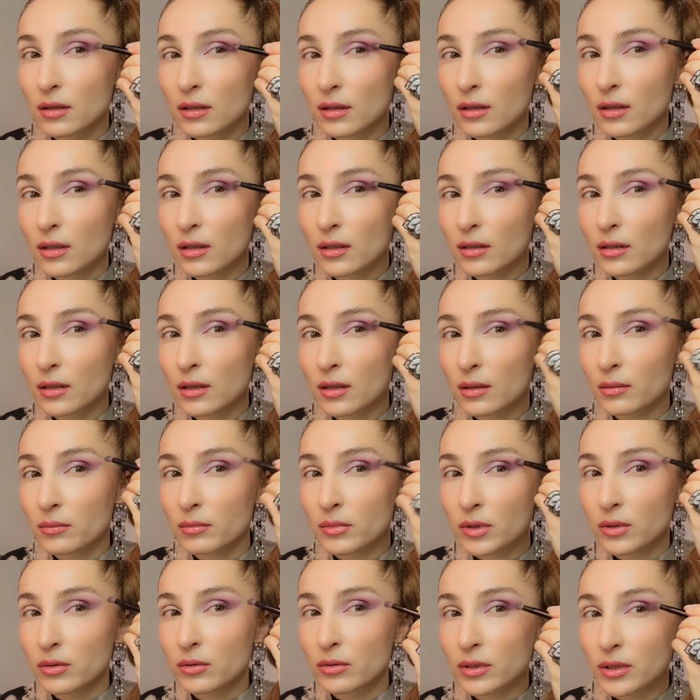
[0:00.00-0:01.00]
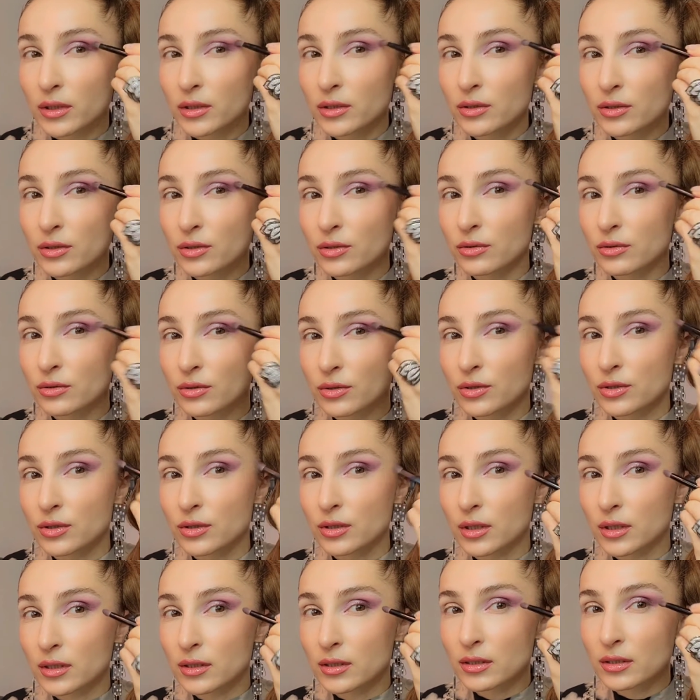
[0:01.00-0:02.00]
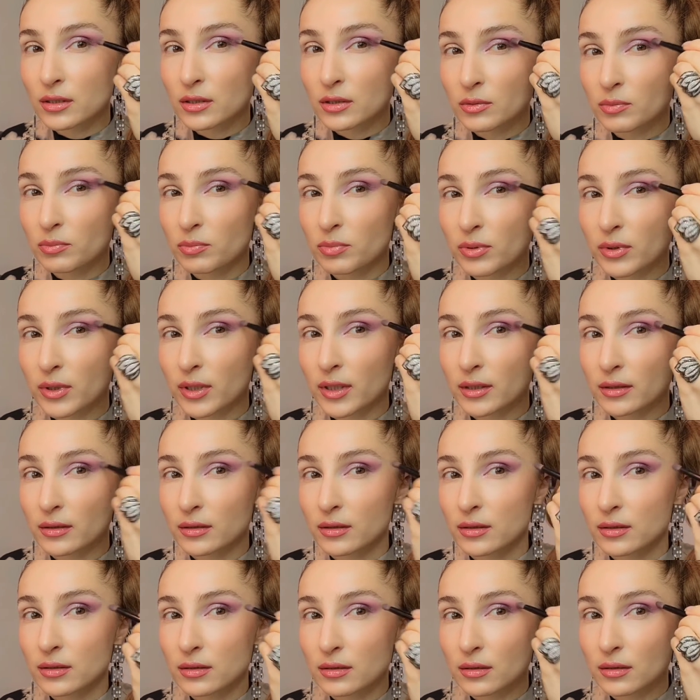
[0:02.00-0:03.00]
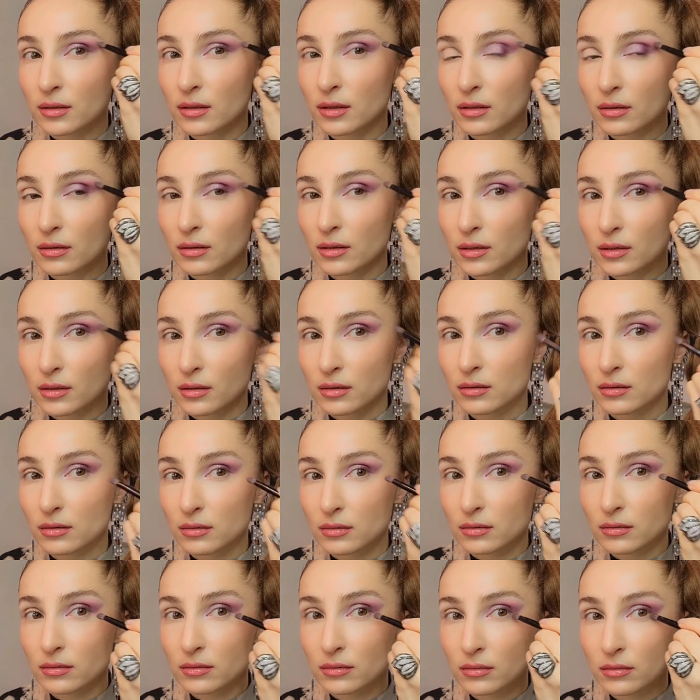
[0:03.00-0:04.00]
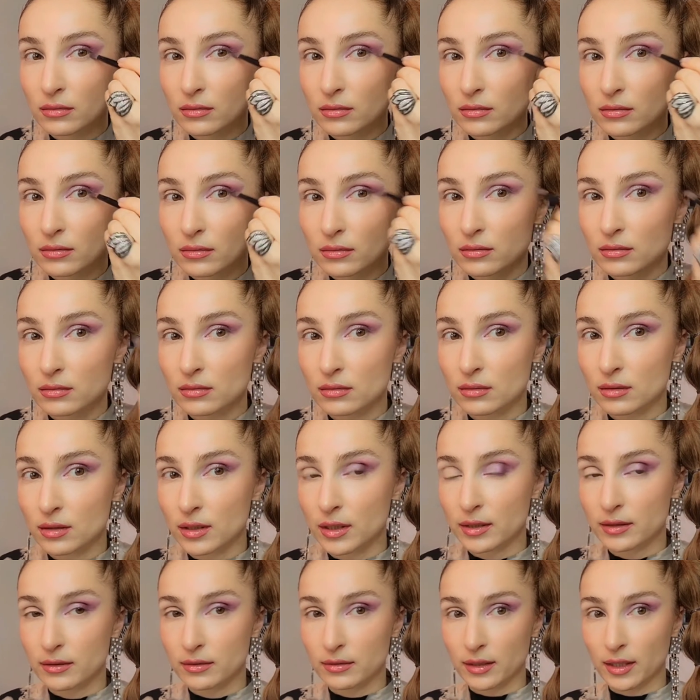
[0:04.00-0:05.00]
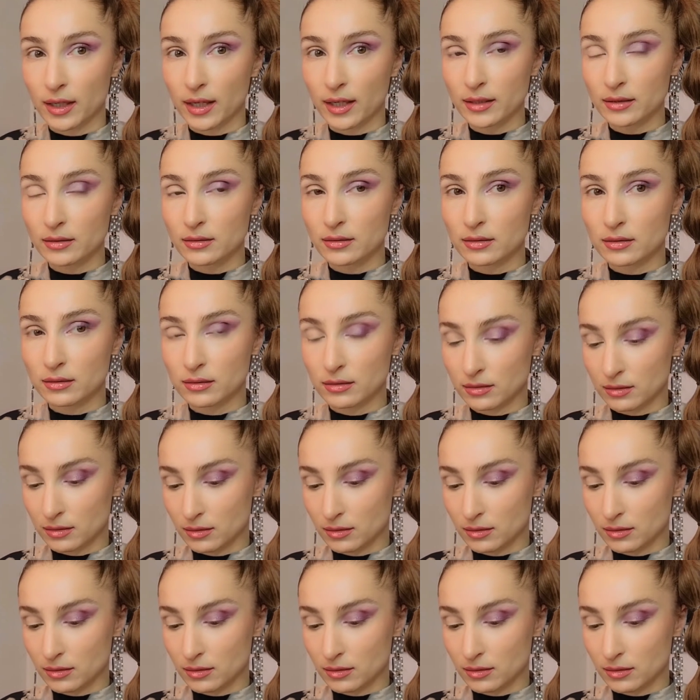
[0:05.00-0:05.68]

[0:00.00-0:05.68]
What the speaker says: and I'm going to just spread this color like that.